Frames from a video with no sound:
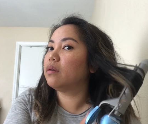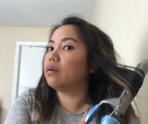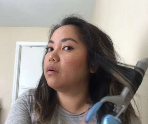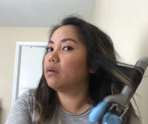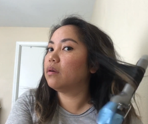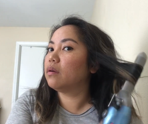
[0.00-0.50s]

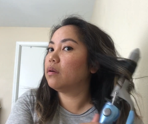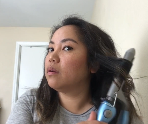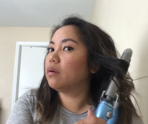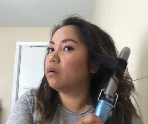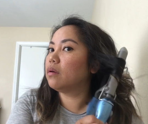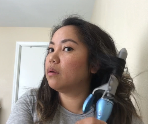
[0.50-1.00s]

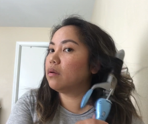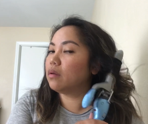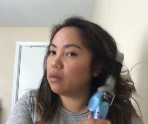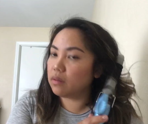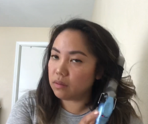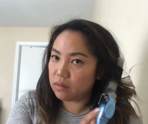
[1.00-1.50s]

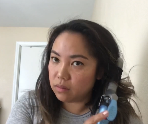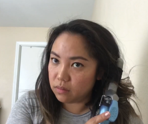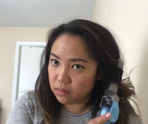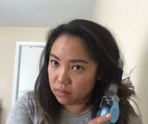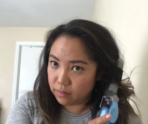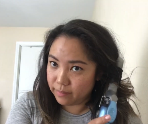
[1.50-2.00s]

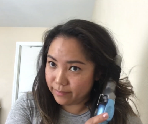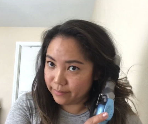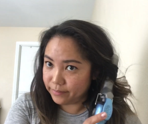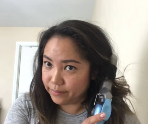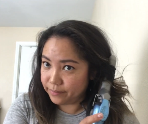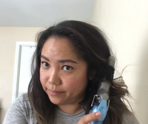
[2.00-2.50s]

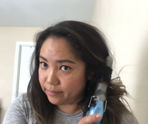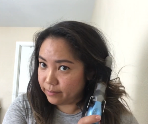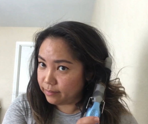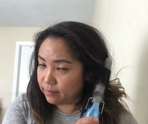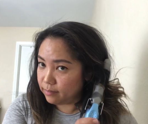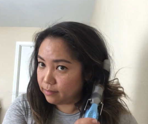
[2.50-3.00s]

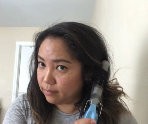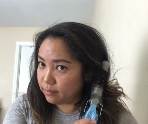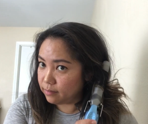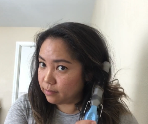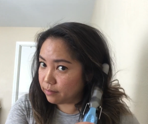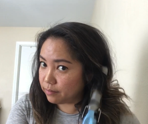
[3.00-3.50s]

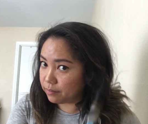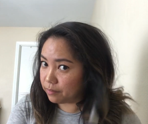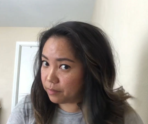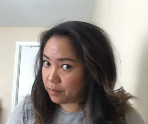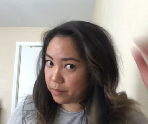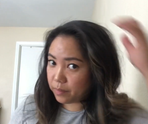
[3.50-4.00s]

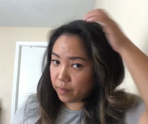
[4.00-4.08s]
No one is speaking in this clip.